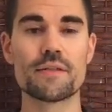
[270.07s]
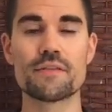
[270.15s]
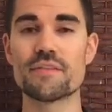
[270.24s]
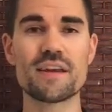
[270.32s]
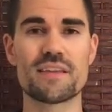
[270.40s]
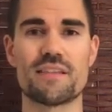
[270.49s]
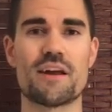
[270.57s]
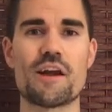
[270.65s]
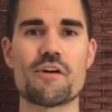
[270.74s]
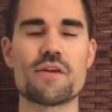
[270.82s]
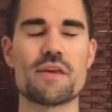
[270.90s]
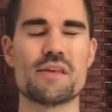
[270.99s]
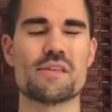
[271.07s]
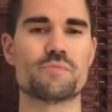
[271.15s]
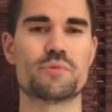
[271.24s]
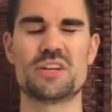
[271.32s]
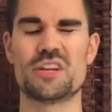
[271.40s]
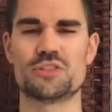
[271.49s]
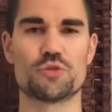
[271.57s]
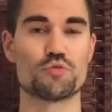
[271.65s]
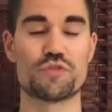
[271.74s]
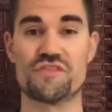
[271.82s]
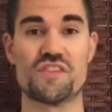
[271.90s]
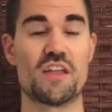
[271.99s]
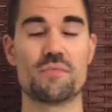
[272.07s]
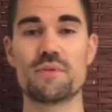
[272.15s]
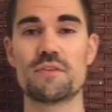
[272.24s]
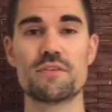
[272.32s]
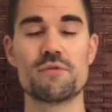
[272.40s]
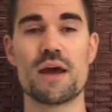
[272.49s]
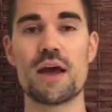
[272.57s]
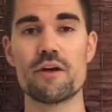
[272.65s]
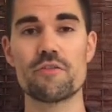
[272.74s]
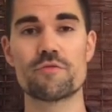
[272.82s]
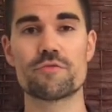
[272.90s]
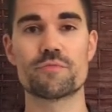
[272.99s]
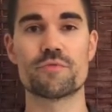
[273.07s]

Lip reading: The second layer is potential resentments you have